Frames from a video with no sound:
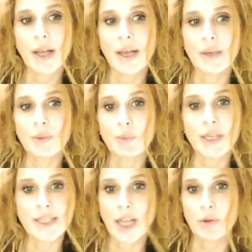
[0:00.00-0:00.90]
and we
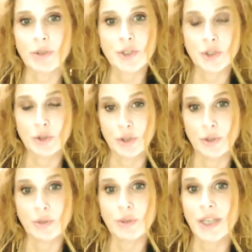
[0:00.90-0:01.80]
can tailor to
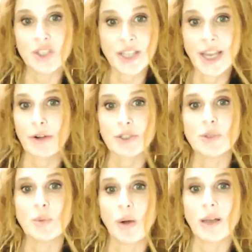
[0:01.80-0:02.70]
you, like just the
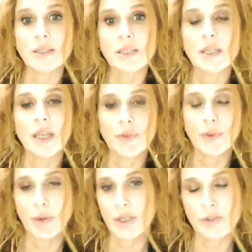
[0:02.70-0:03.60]
areas you want. If
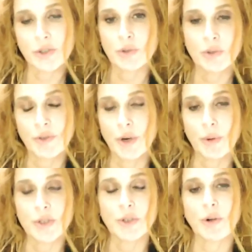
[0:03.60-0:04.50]
you want to, if you don't
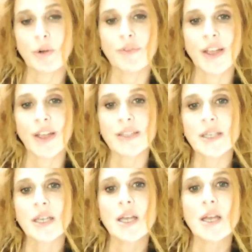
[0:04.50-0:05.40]
want to do your whole
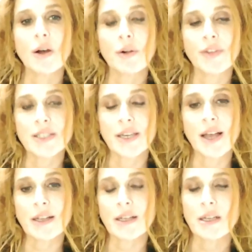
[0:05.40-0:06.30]
face or face and
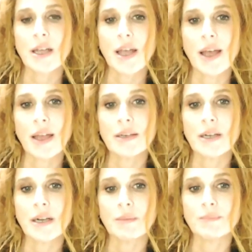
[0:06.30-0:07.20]
neck,
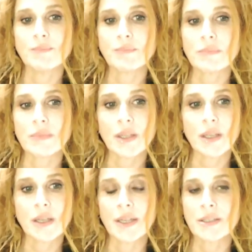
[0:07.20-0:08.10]
and um,
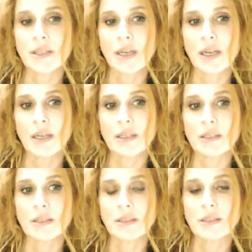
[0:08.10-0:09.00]
it's
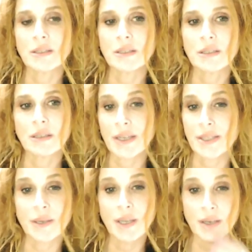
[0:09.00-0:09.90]
uh, like I
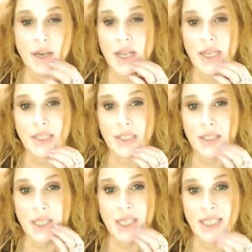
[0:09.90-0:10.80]
said, it, it's
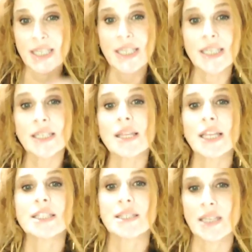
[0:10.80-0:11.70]
it's an easy thing
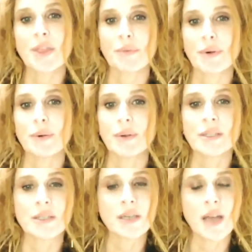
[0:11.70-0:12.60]
to sit through.
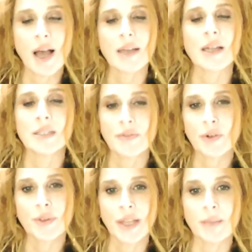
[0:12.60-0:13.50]
It's not a
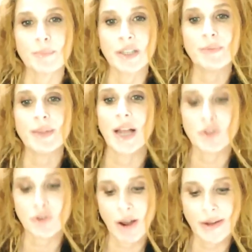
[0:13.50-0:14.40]
difficult thing, and believe me, I've
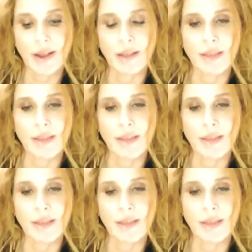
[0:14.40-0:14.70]
tried a